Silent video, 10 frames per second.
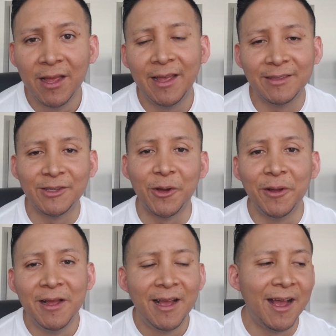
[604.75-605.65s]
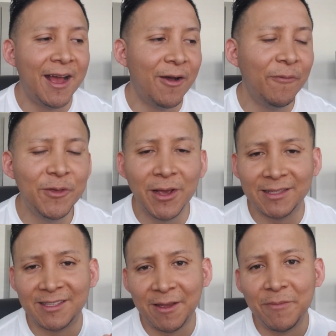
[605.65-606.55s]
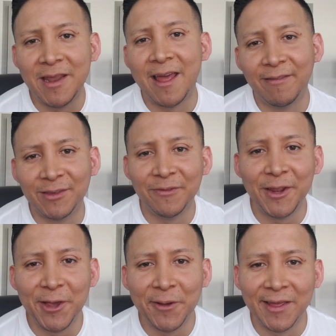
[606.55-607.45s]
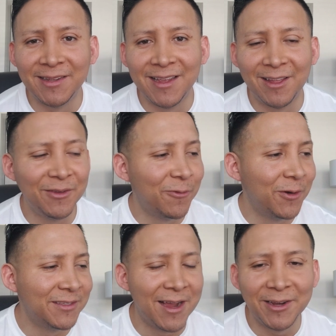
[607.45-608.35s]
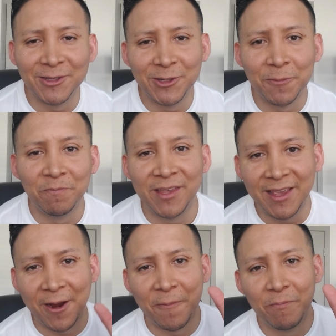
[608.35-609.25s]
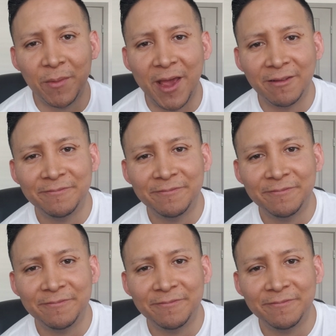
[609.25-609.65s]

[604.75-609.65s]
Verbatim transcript: And so uh, hopefully you got something out of this video, and uh, look forward to talking to you soon. Take care. Bye-bye.